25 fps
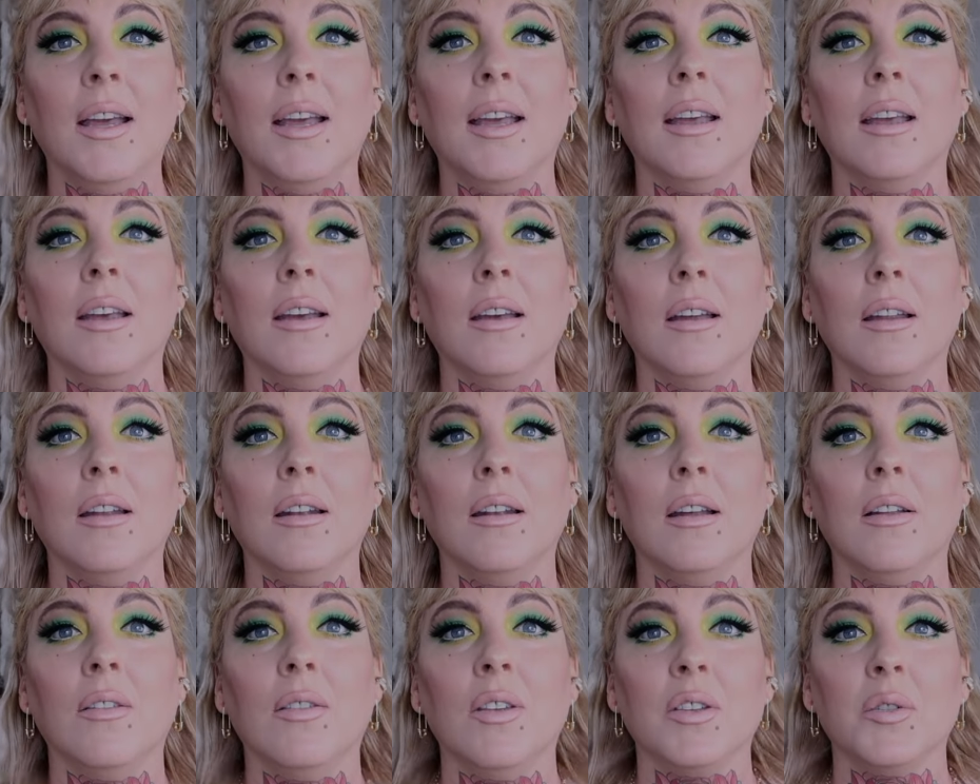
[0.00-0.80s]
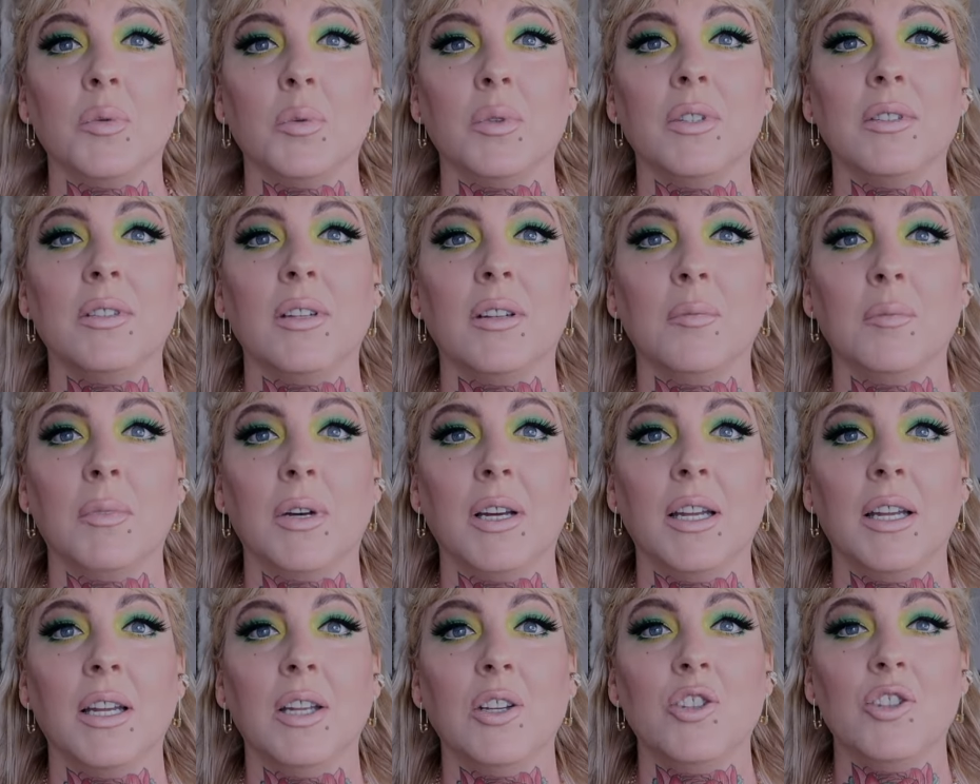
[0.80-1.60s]
and this was done
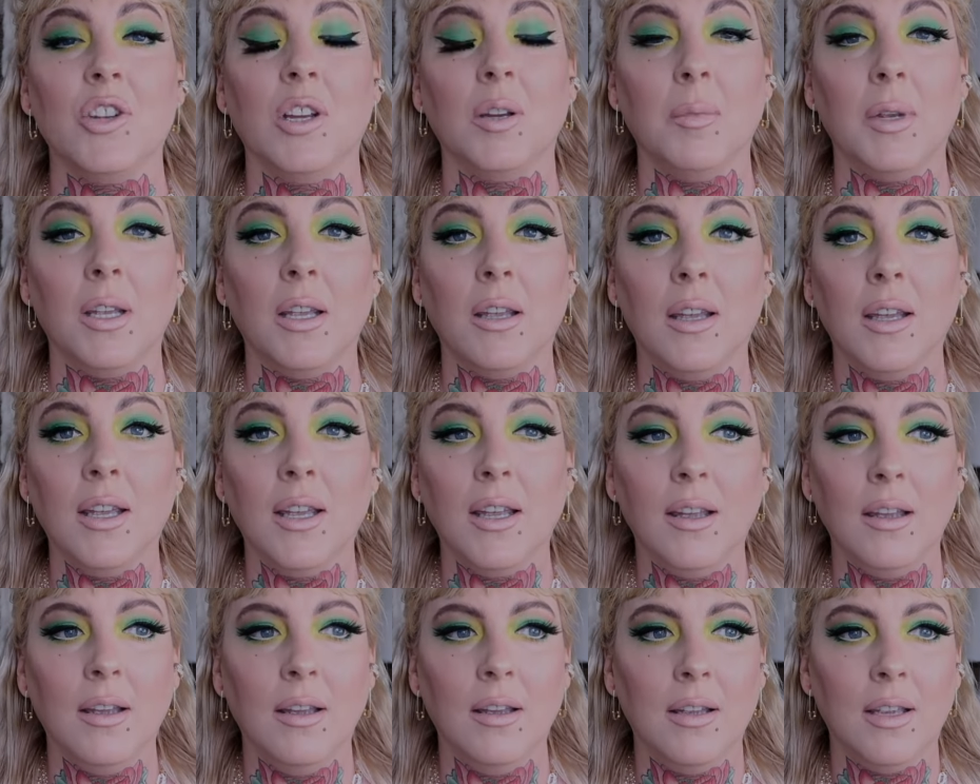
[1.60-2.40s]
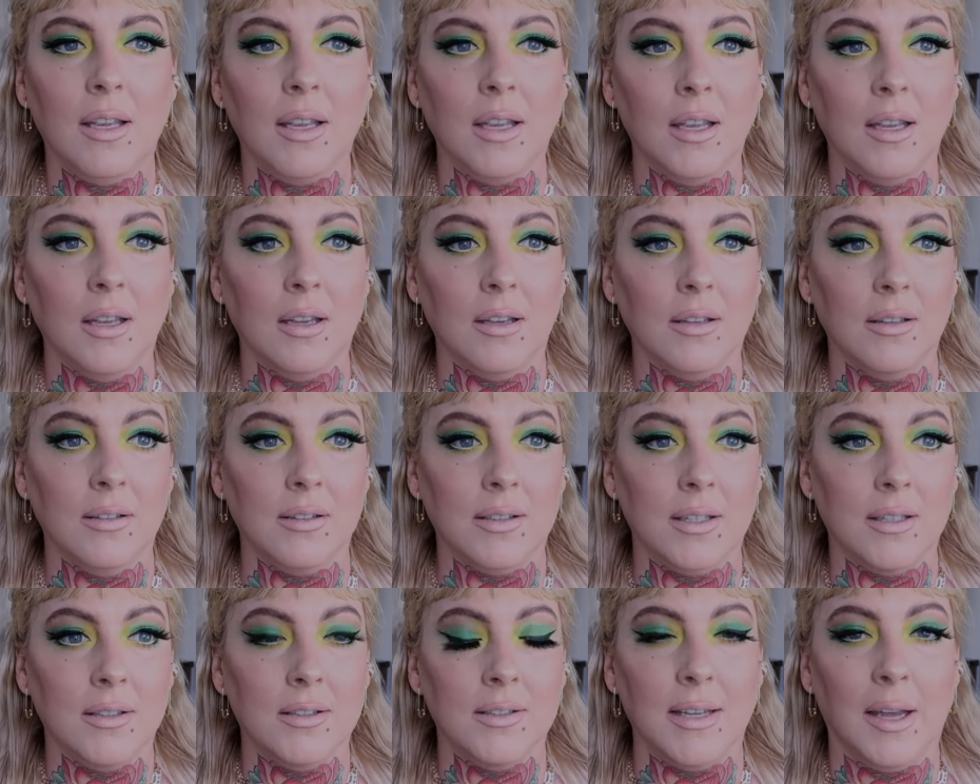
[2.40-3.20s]
by Jamie King. He
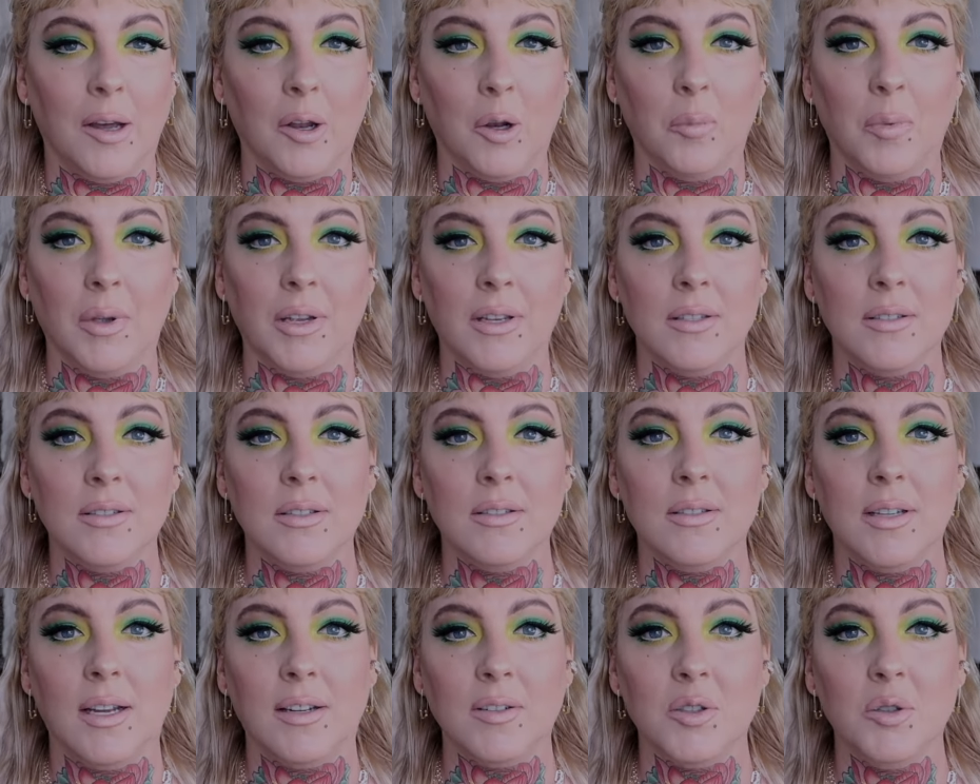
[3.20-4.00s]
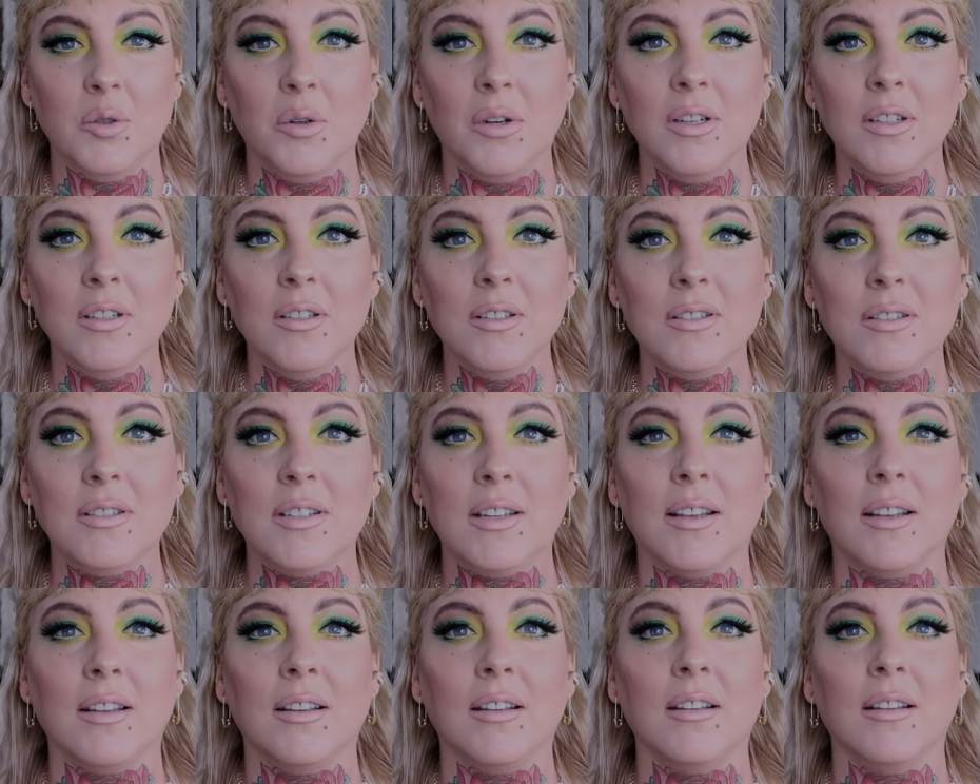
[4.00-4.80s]
is a Seattle-based tattoo artist
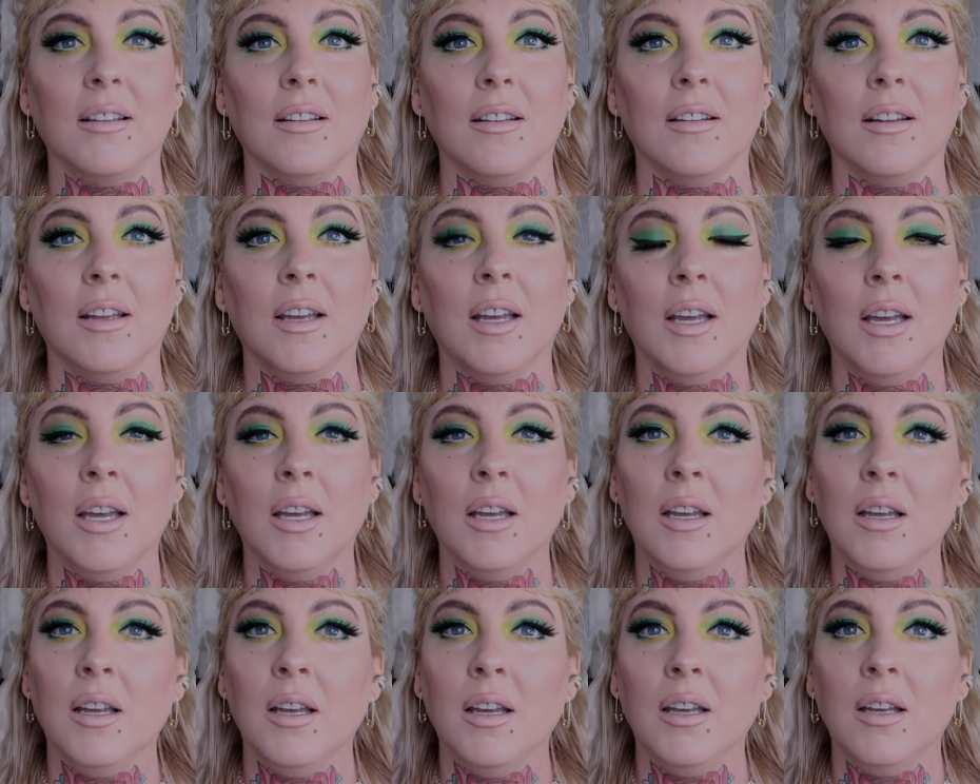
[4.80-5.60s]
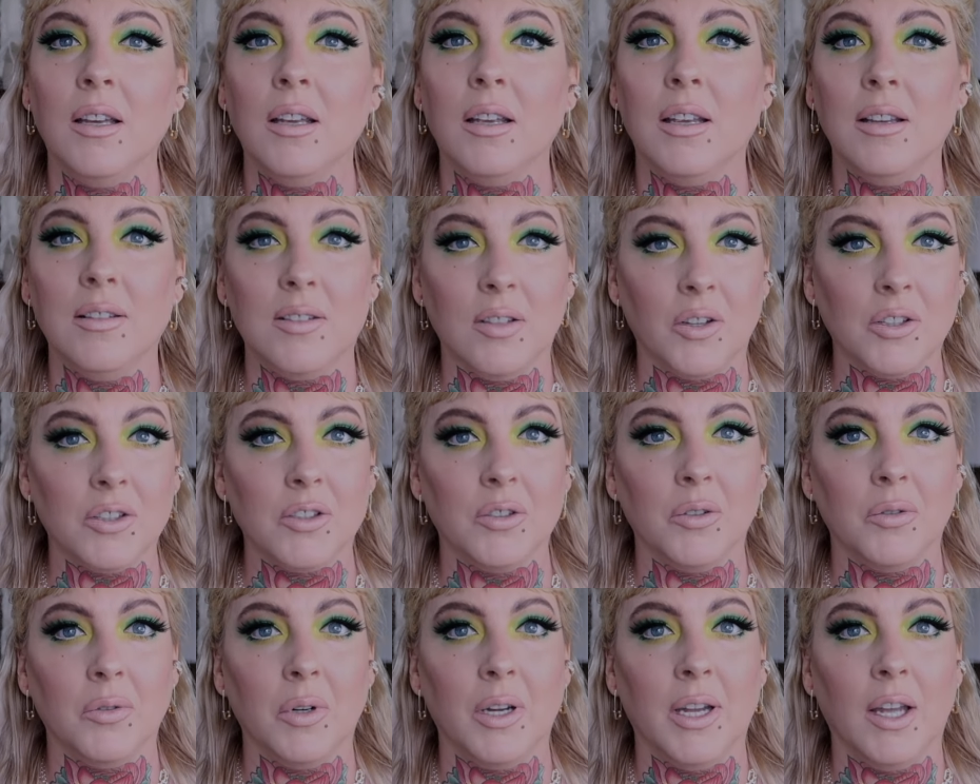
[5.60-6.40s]
and he's
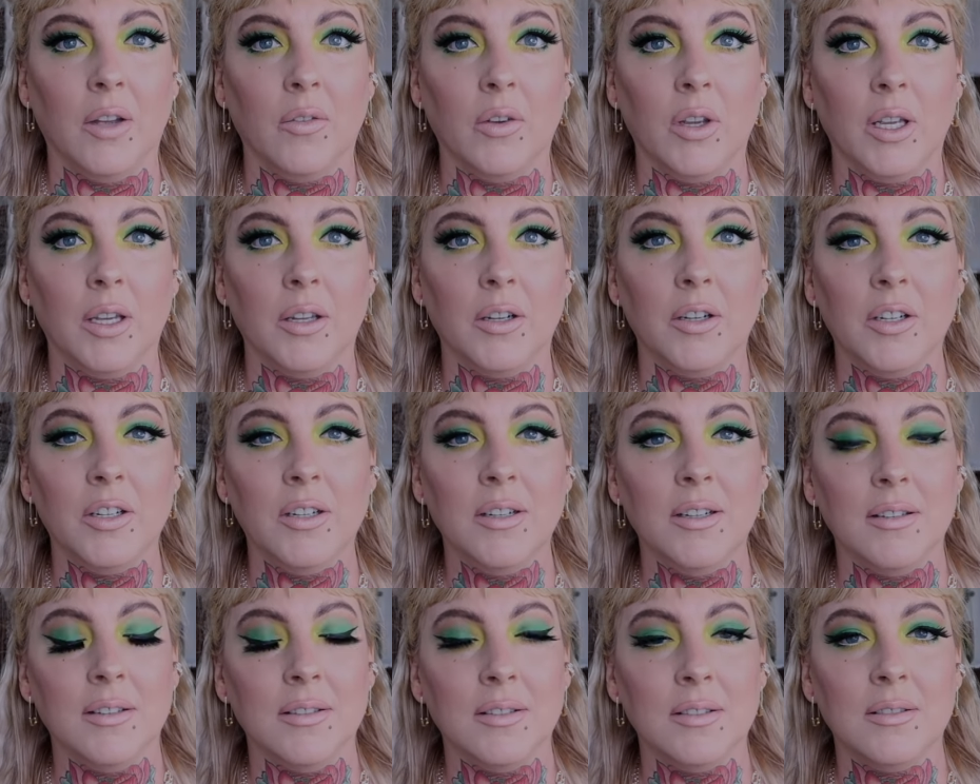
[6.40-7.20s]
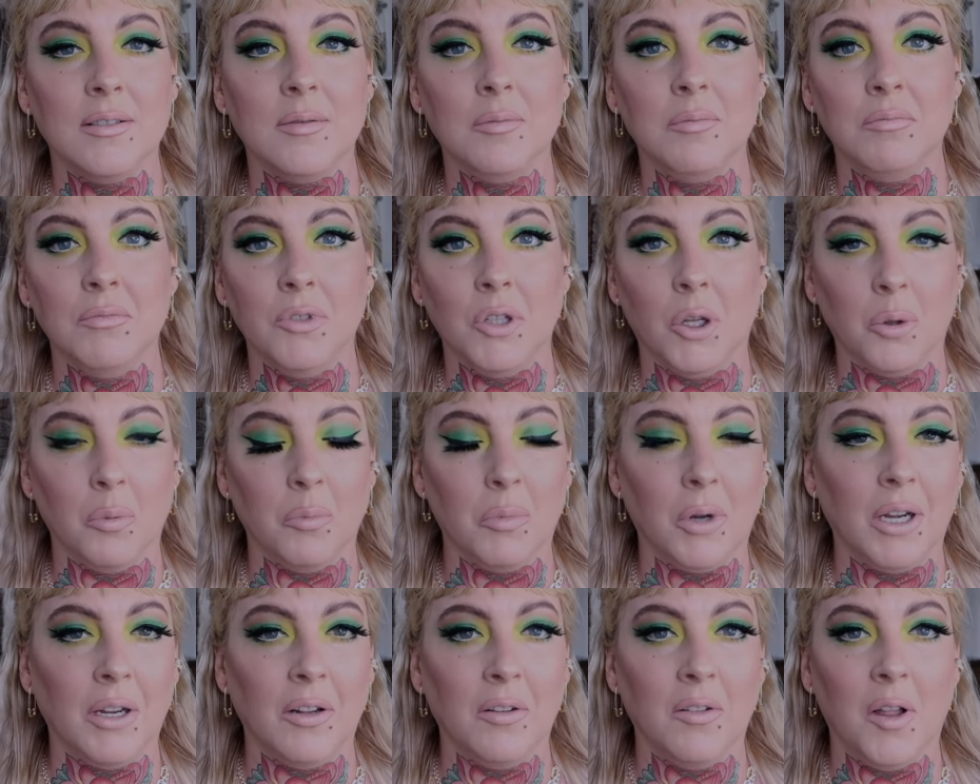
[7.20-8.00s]
also a heavy hitter. He's known
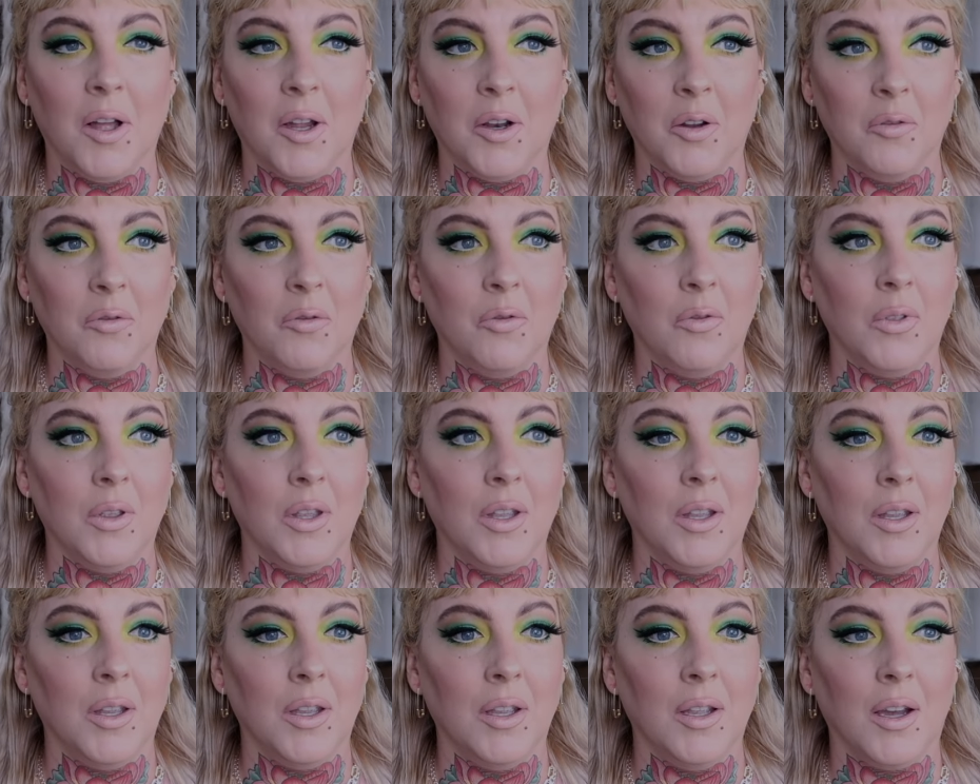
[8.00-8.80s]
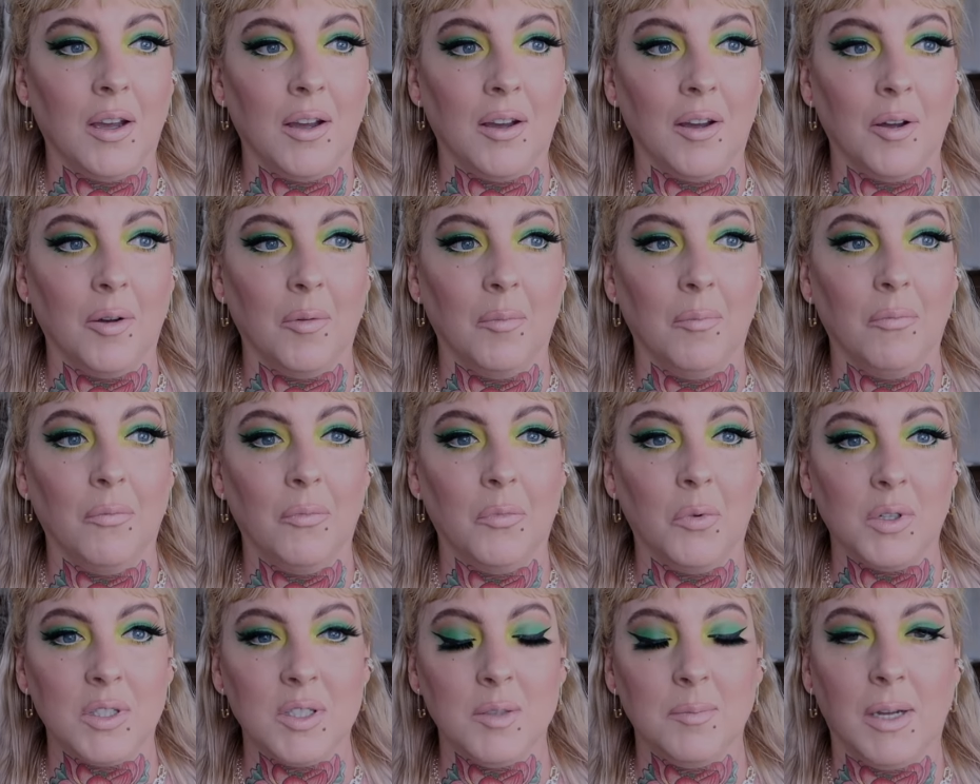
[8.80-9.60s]
by a lot of the um,
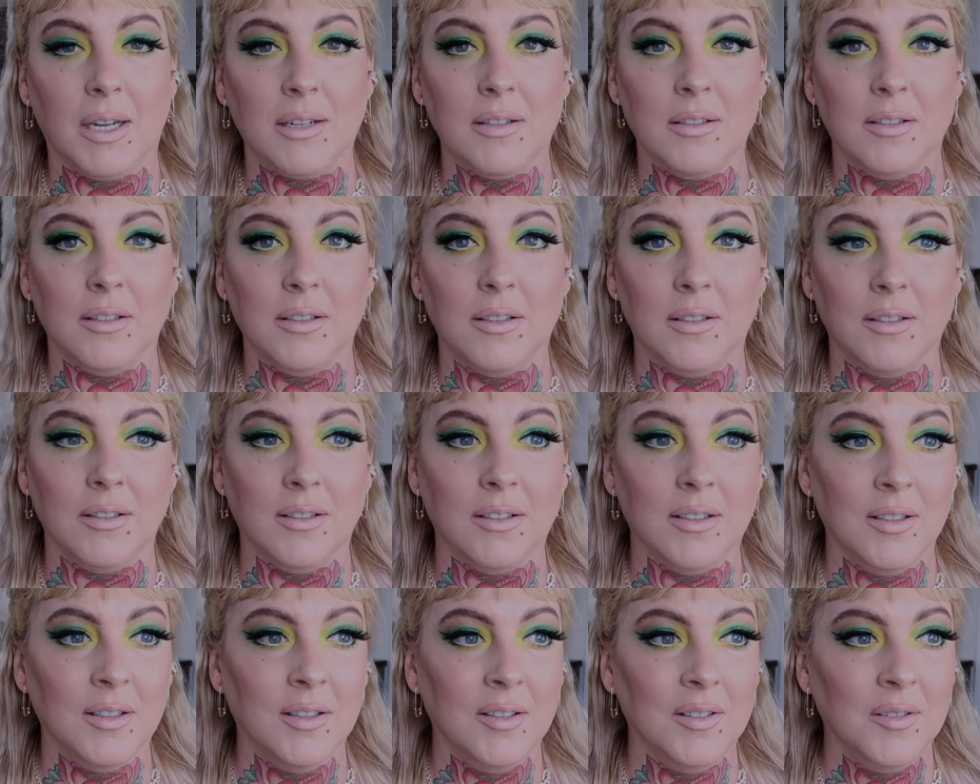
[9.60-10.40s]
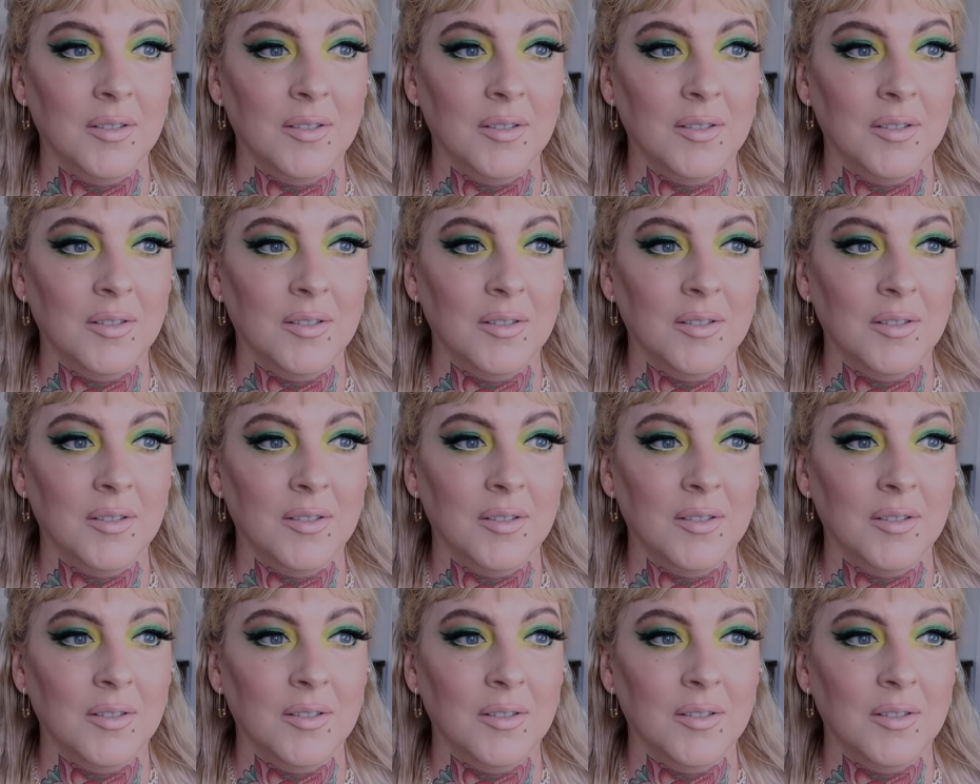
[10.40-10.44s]
respected